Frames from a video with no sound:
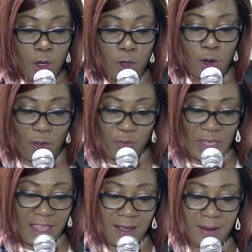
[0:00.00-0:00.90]

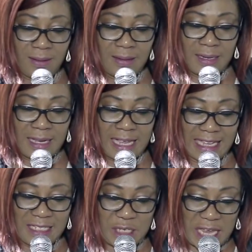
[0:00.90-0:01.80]
Nothing
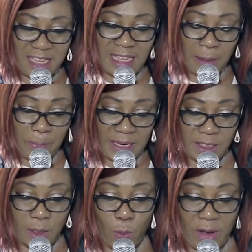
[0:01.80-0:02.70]
can take that
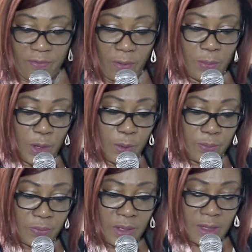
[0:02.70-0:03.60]
peace away from you.
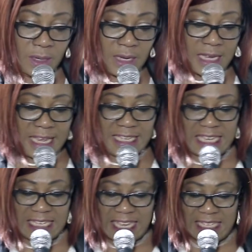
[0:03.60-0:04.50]
He
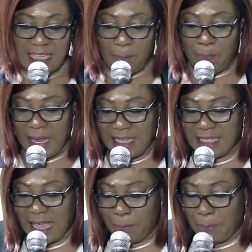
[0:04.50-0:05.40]
says, I say
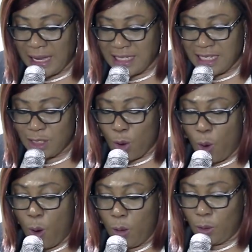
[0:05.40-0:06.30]
peace that passes
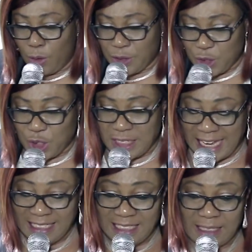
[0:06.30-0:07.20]
all
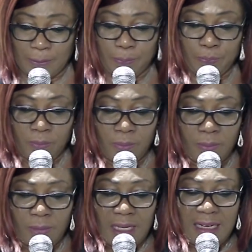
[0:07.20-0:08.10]
understanding.
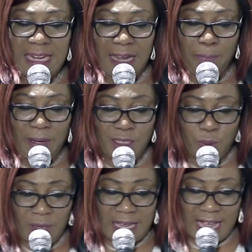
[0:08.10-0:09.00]
That
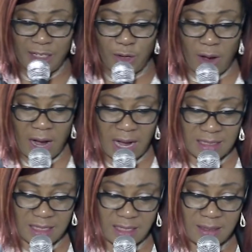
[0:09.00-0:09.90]
peace will guard your
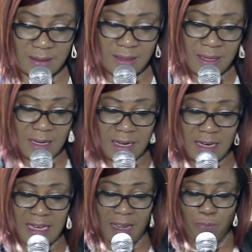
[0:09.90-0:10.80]
heart.
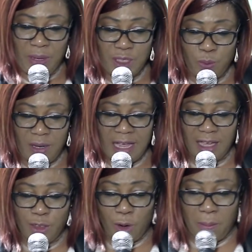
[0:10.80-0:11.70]
That peace will
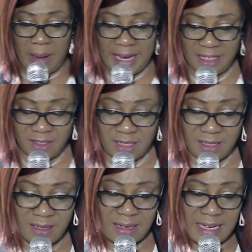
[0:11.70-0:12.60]
guard your mind.
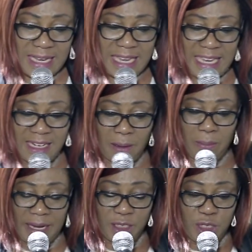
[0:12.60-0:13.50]
In the
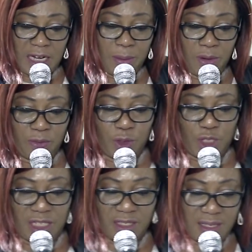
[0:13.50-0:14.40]
mighty name of
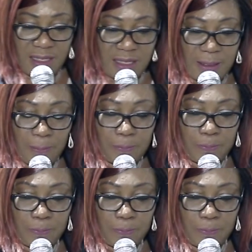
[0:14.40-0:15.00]
Jesus.